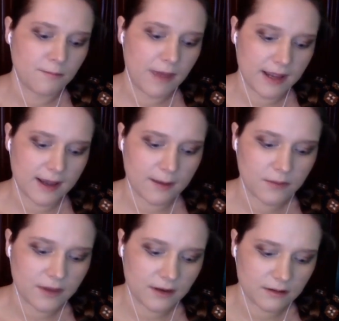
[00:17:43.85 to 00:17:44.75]

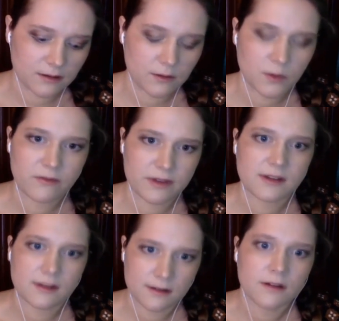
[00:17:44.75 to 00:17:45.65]
mayhem that ensued when you
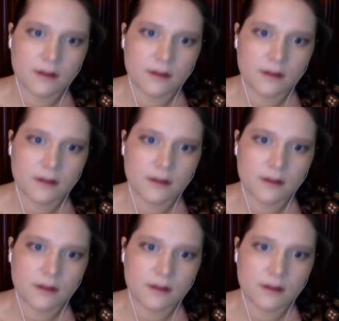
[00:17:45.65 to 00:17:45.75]
visited.